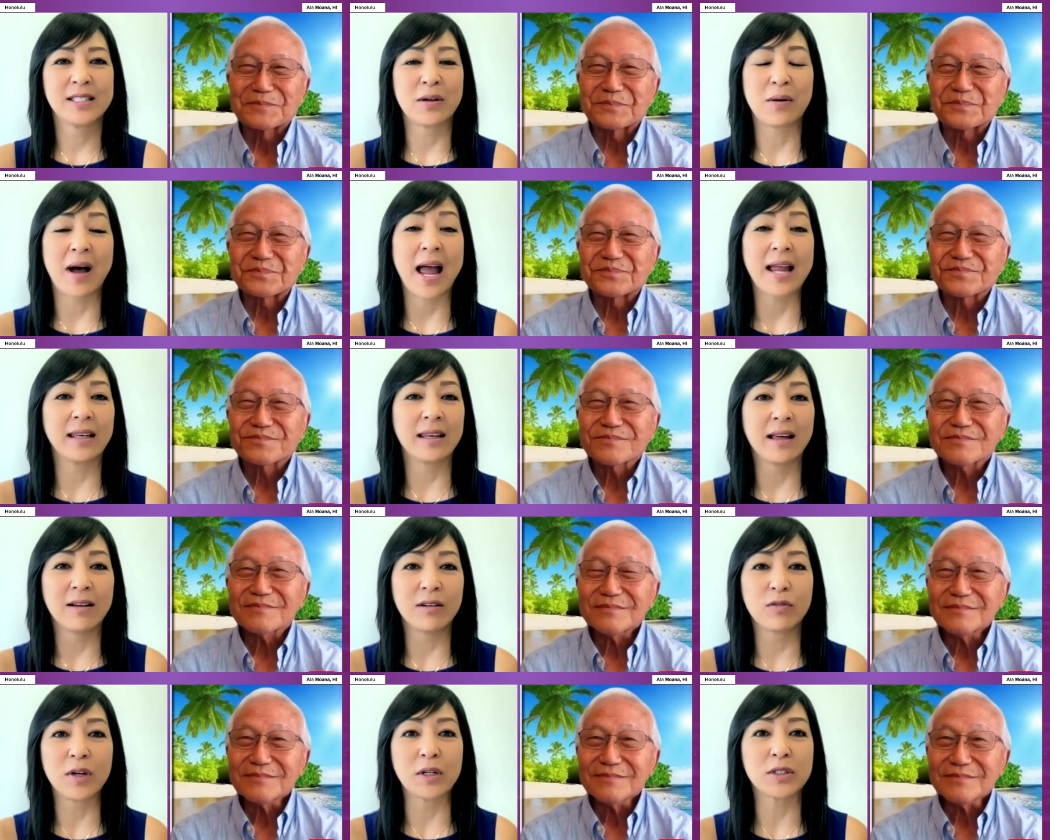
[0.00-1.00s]
Speaker 1: So I
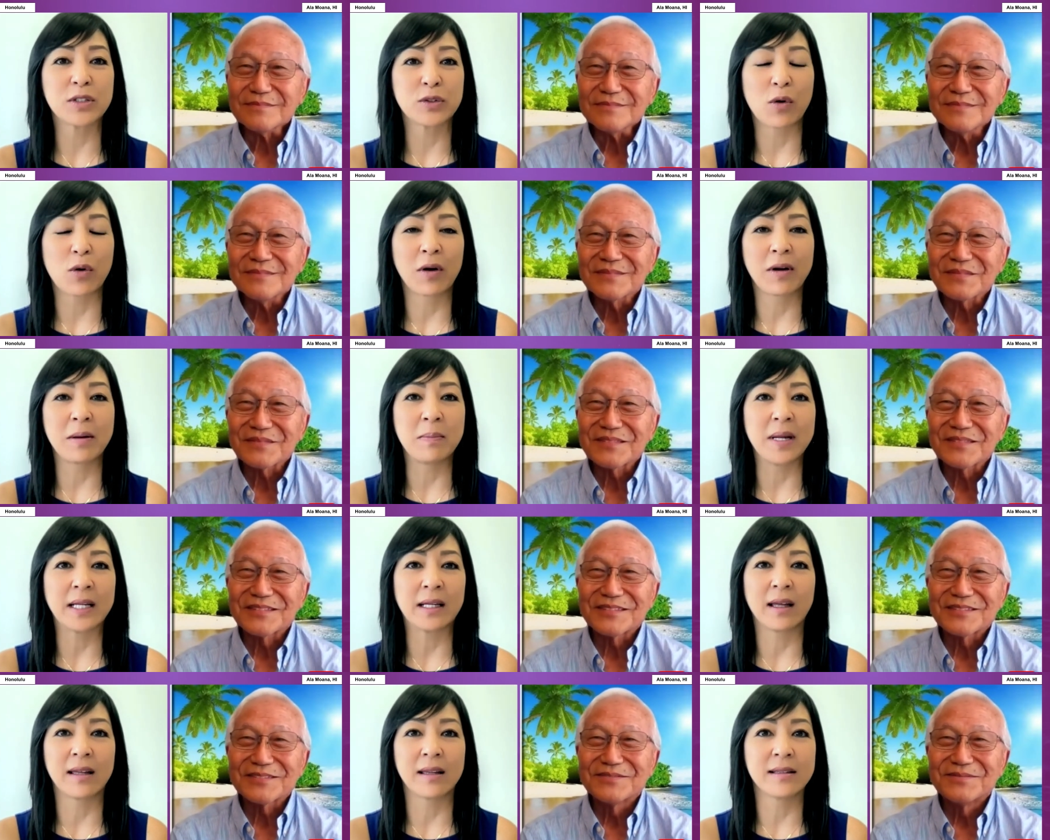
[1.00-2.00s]
love your story
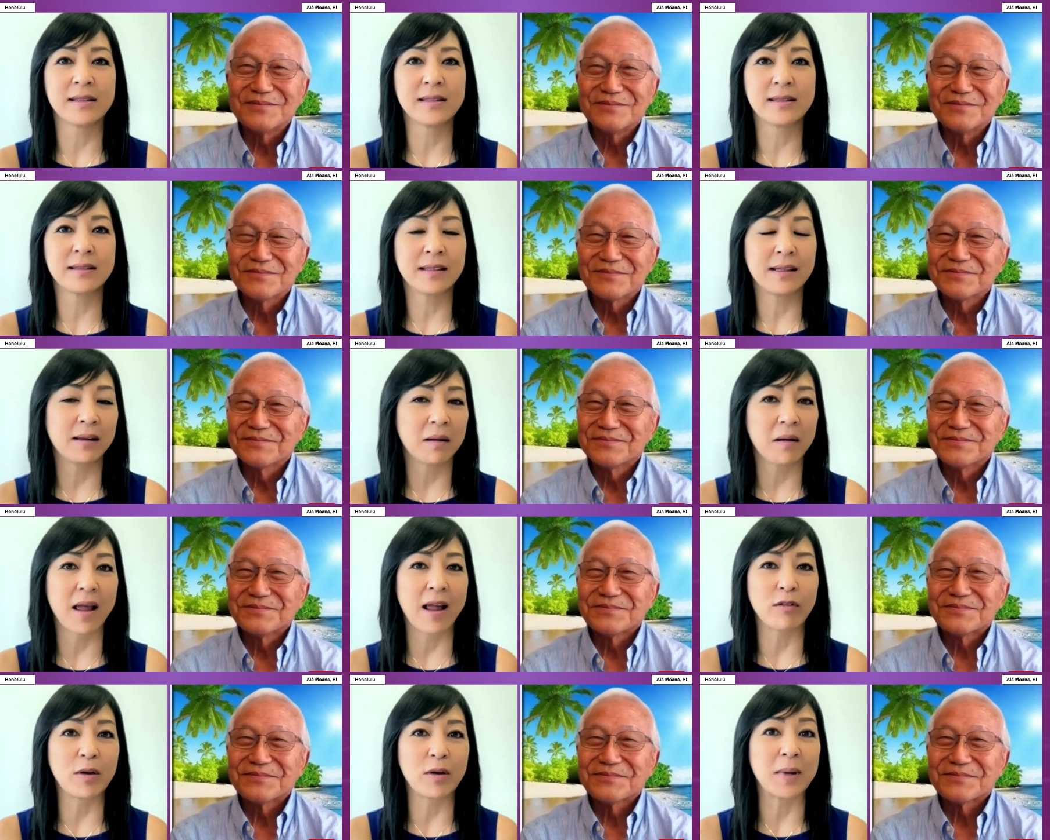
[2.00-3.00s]
because, you know,
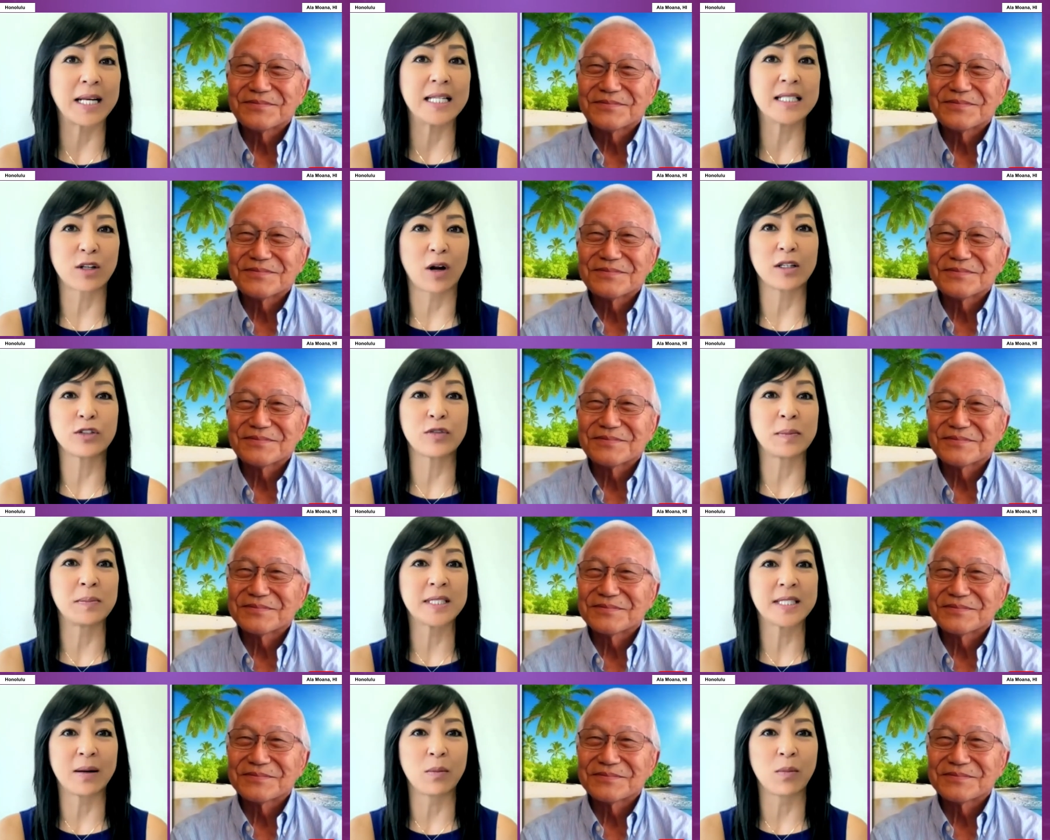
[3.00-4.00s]
everybody starts from
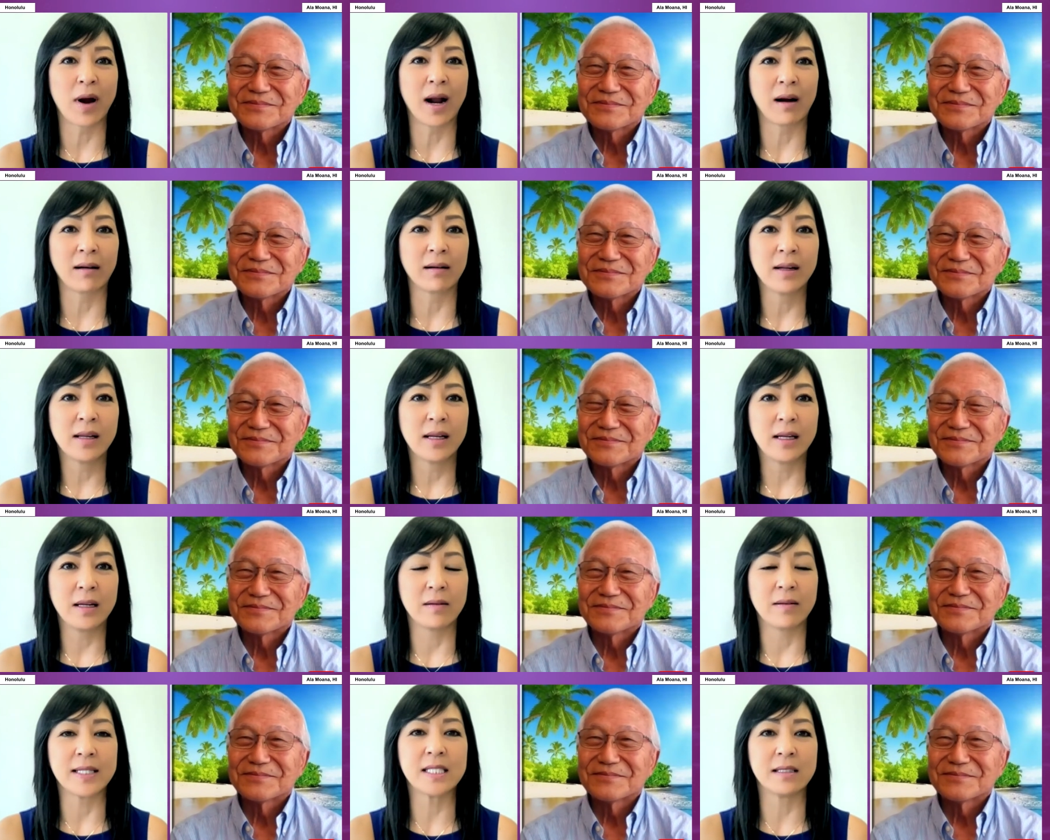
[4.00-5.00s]
somewhere,
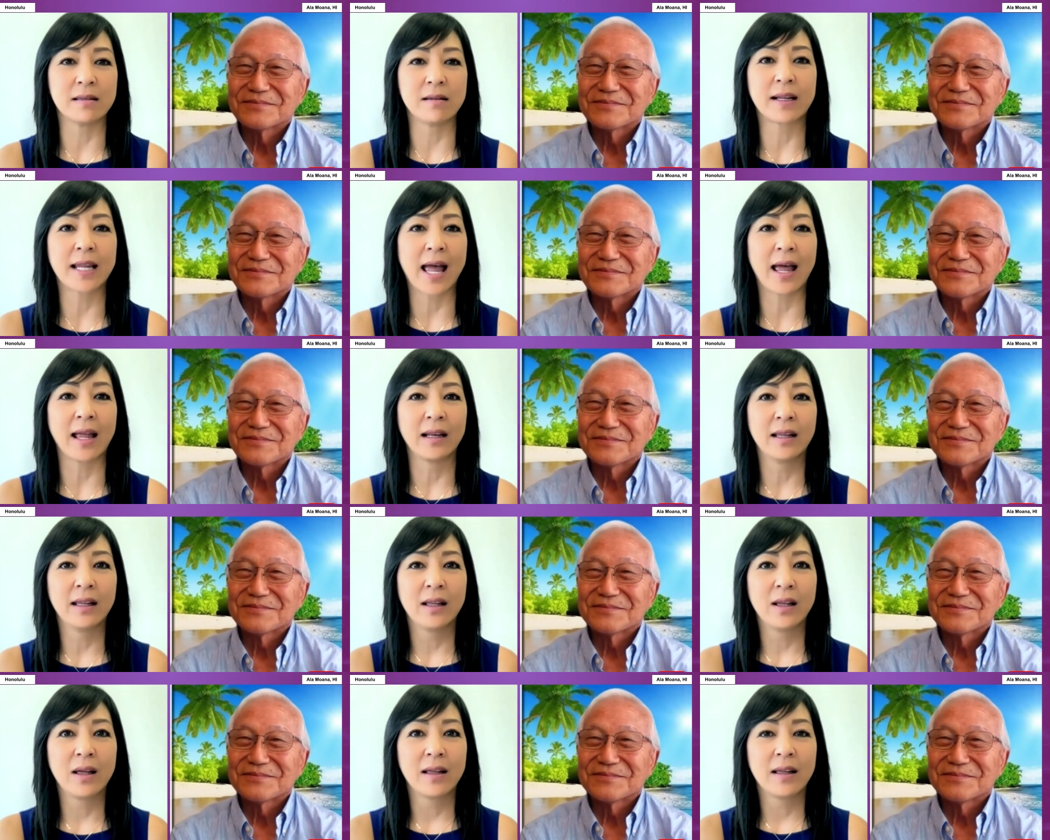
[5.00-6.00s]
you know, and to look at
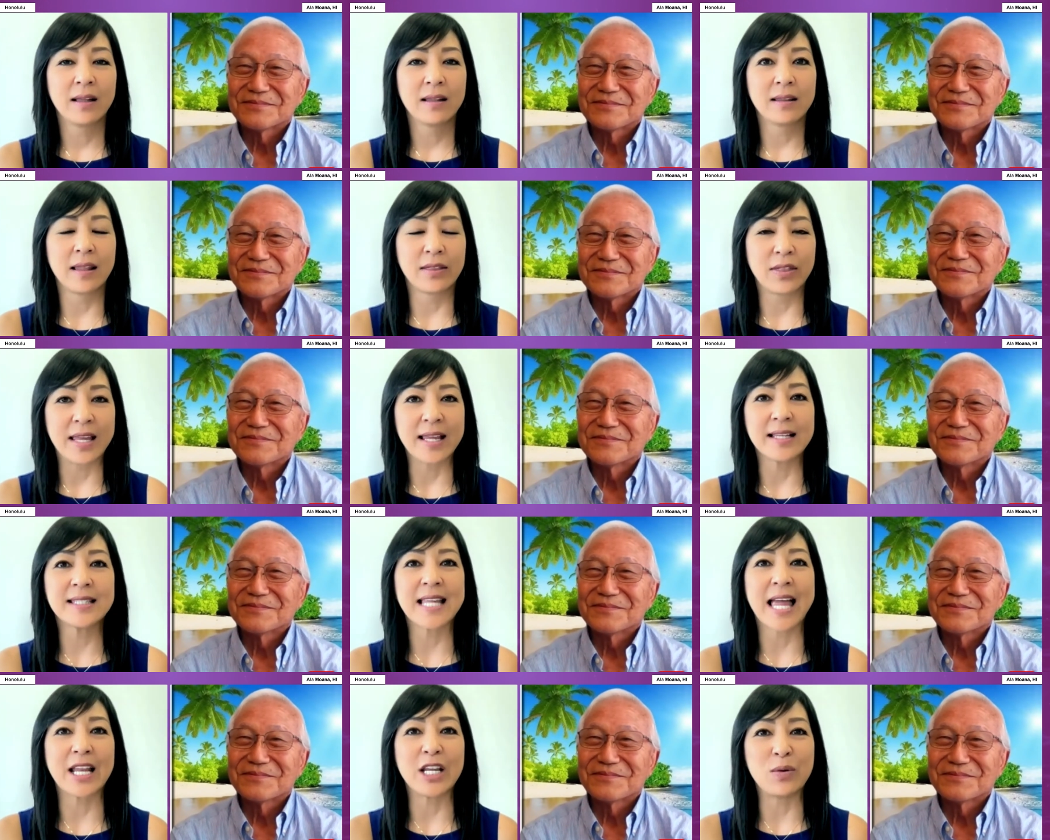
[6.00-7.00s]
the
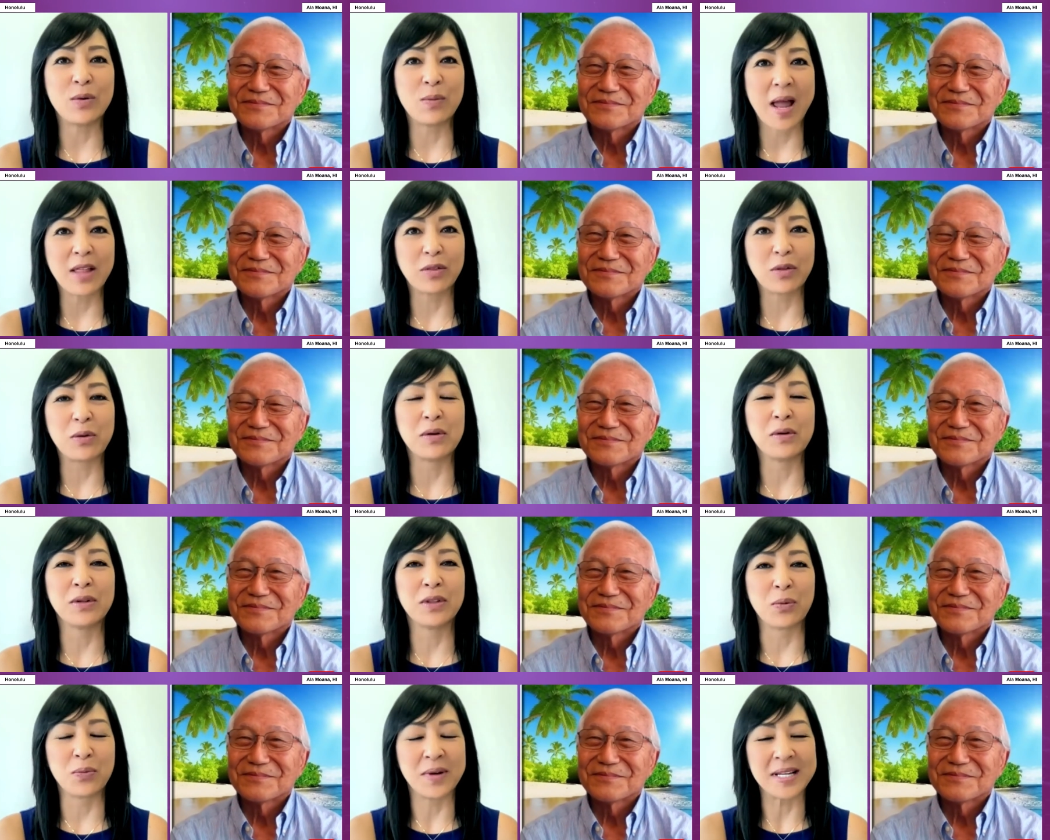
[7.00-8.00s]
things that you went
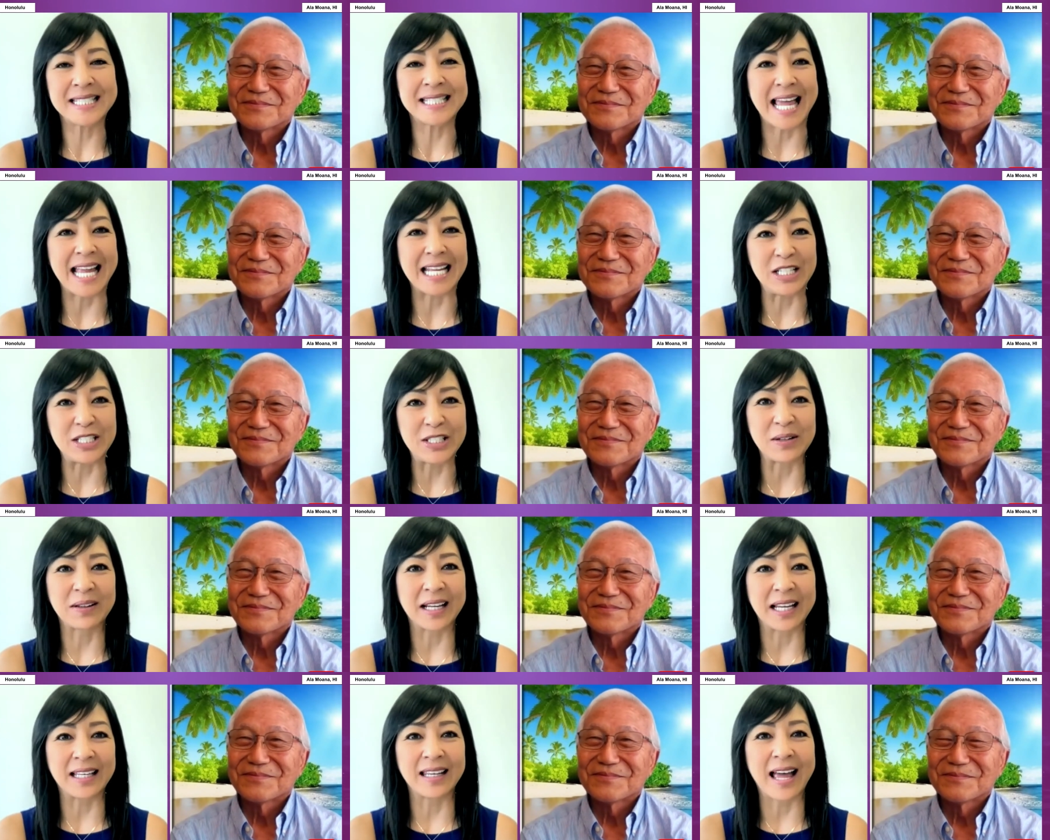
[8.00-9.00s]
through, the risks that you
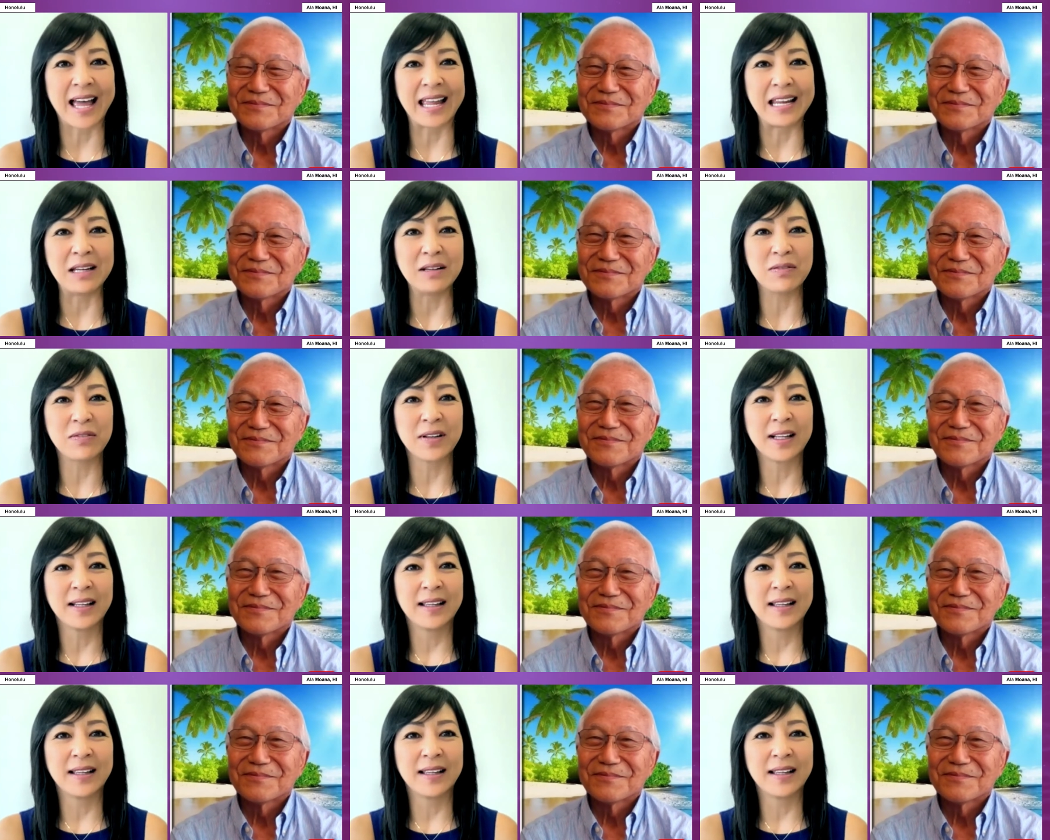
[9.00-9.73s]
took in life,